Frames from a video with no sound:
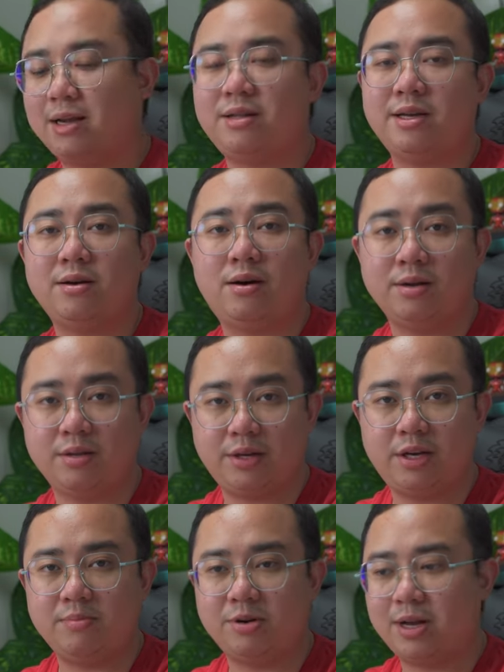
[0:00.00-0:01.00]
anything on the
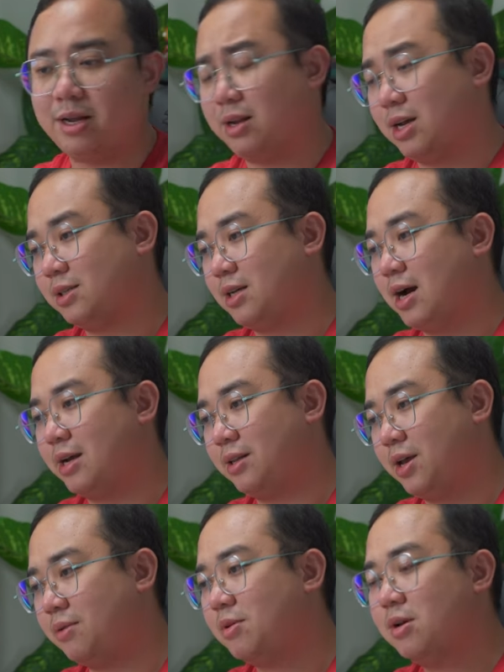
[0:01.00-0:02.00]
keyboard and that's I
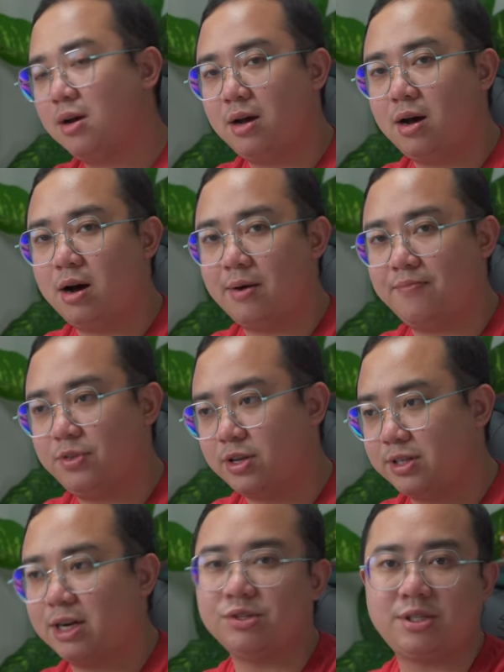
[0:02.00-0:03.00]
think uh,
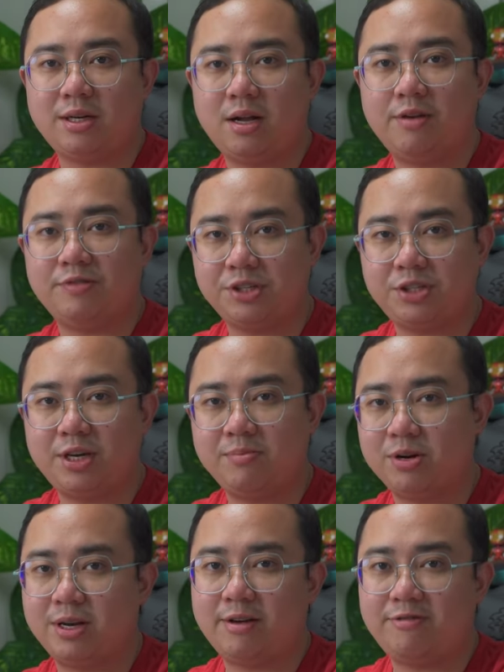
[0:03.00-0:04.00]
the downside of this
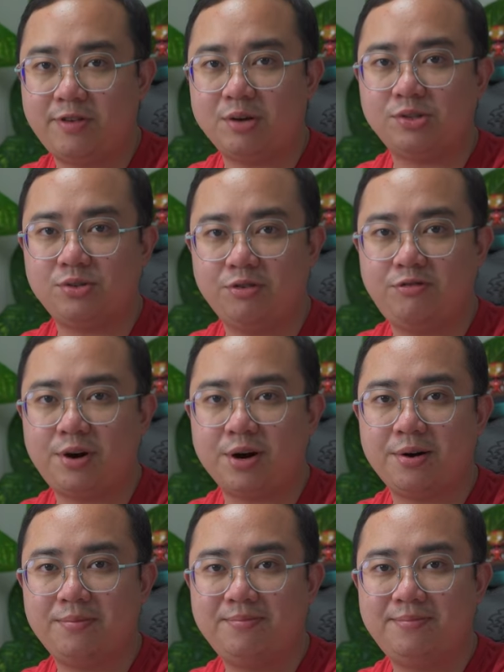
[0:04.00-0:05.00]
keyboard that I've found so far.